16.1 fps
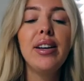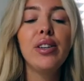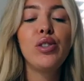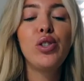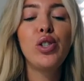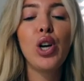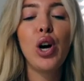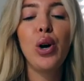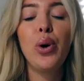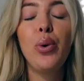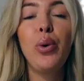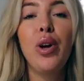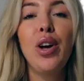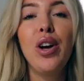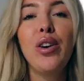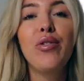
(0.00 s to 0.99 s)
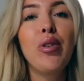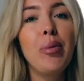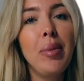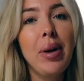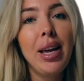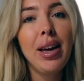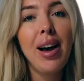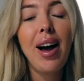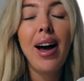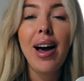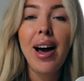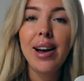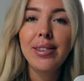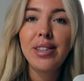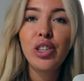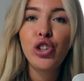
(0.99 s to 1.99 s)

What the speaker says: So for me, I had to